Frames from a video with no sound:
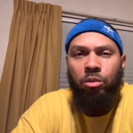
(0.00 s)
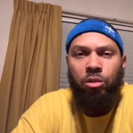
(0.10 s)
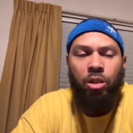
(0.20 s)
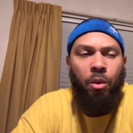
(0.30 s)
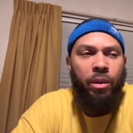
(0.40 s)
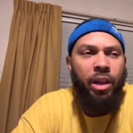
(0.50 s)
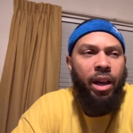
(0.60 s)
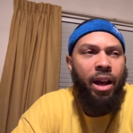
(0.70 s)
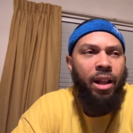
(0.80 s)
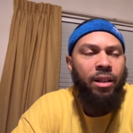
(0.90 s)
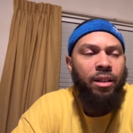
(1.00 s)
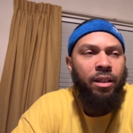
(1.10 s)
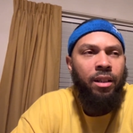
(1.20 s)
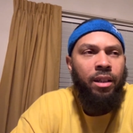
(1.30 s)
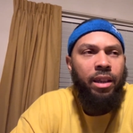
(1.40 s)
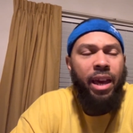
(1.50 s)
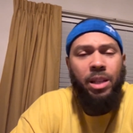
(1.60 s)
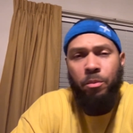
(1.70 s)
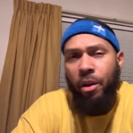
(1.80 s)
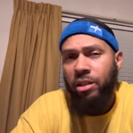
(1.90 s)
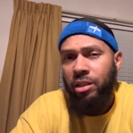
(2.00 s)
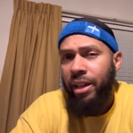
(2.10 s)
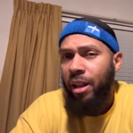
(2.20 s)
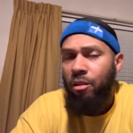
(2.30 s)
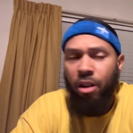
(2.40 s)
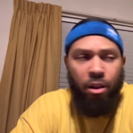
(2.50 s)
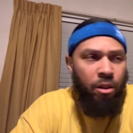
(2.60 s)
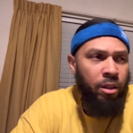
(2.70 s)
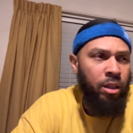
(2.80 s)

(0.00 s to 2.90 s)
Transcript: You know, we had got an expiration date on her